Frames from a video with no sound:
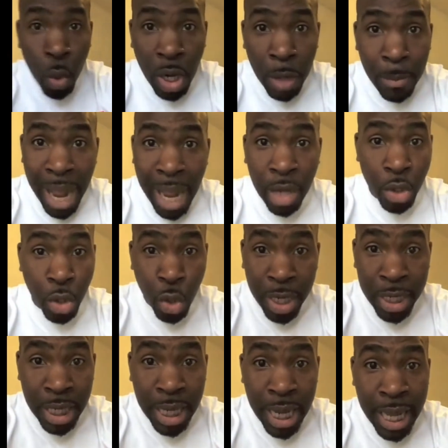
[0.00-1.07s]
about
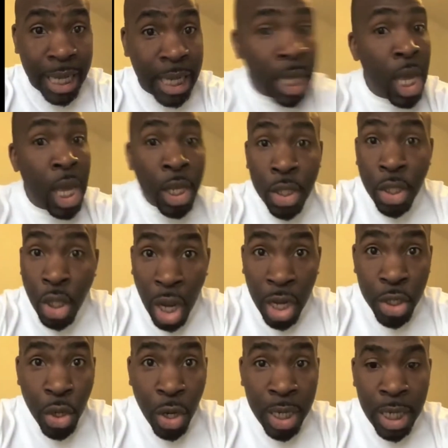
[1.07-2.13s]
joining in. Start
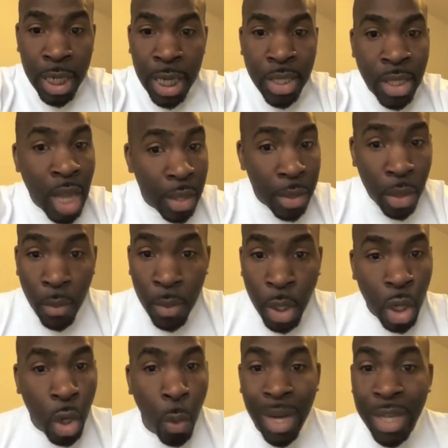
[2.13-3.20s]
joining in. Start throwing
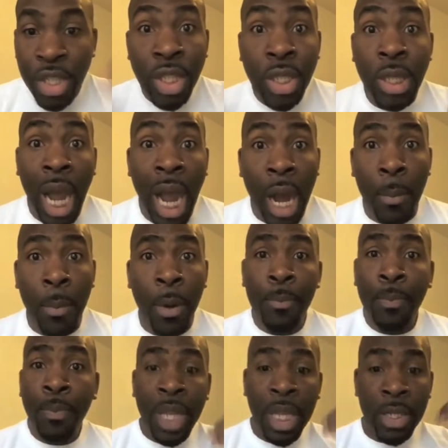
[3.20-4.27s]
your questions up.
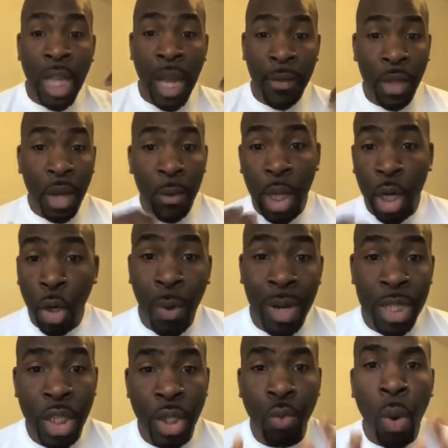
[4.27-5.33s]
Start throwing your
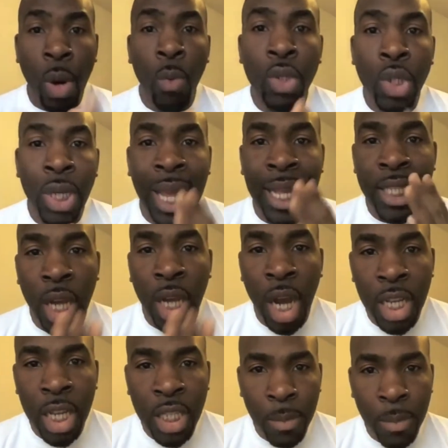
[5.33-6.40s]
questions. What would you like to
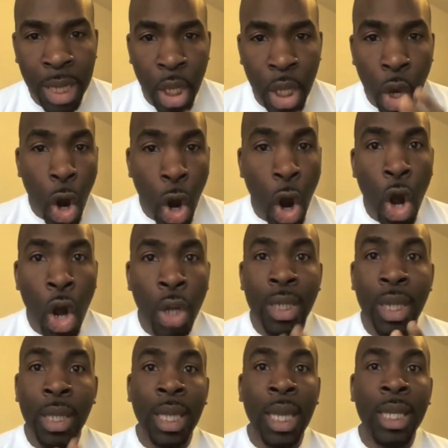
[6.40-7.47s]
ask me on
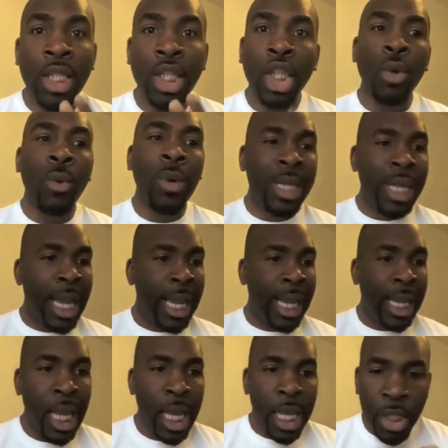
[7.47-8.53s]
this Q&A?
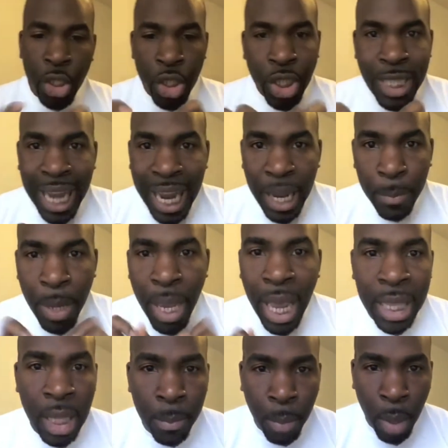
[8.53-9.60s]
Just type it
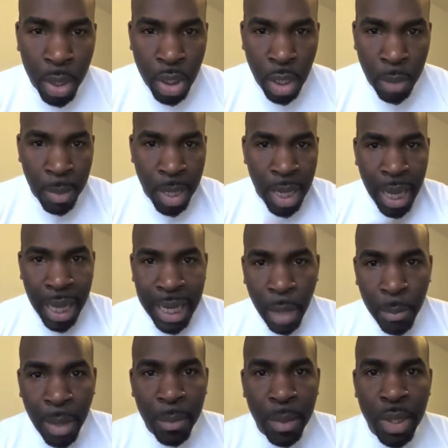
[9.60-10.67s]
at the bottom and I'll
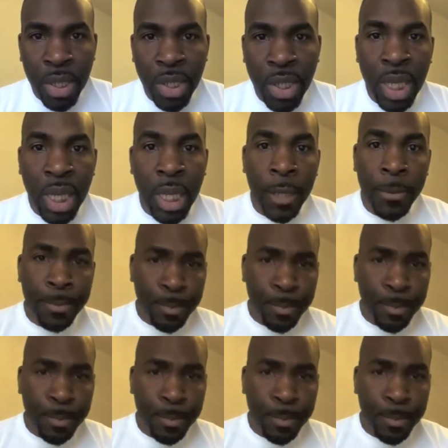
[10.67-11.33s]
be able to see